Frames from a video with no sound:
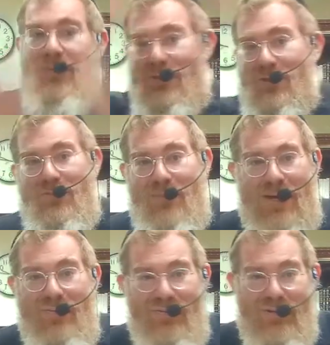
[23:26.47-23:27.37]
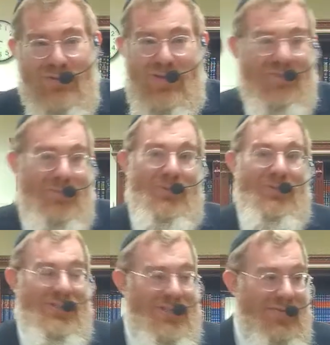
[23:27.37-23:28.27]
up to Shemayim for a year. You have to
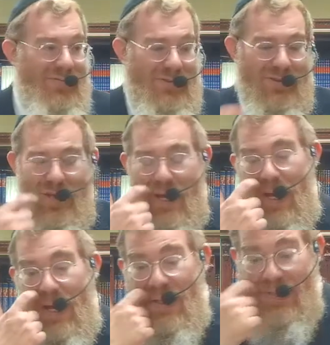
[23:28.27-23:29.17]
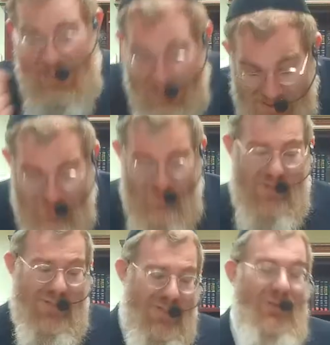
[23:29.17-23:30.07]
build a teva? The answer
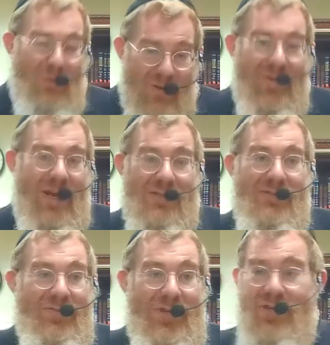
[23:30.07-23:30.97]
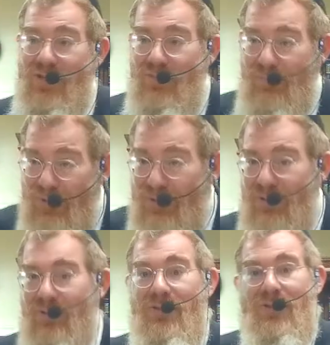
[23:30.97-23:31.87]
is the law of conservation of
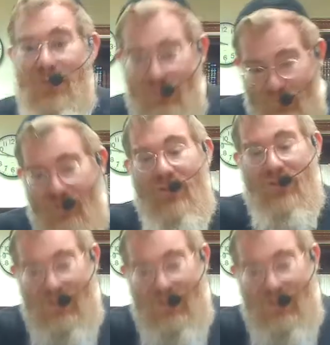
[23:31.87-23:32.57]
miracles. You build